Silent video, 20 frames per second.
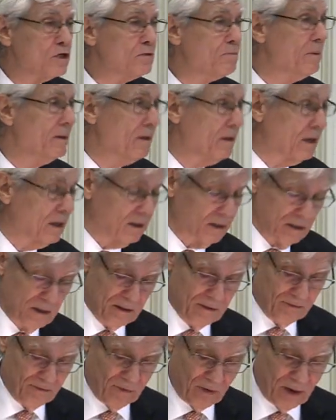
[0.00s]
Spirit
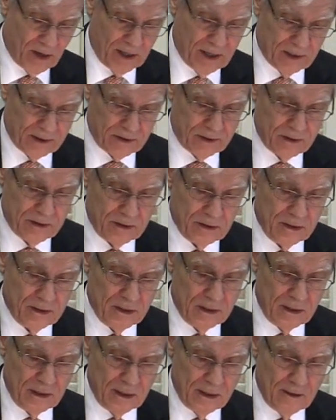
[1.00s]
for us.
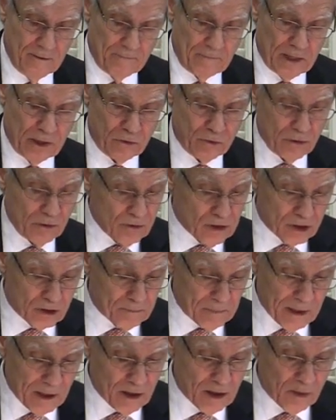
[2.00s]
And through the
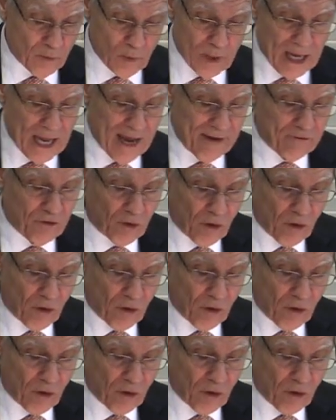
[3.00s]
Spirit, we have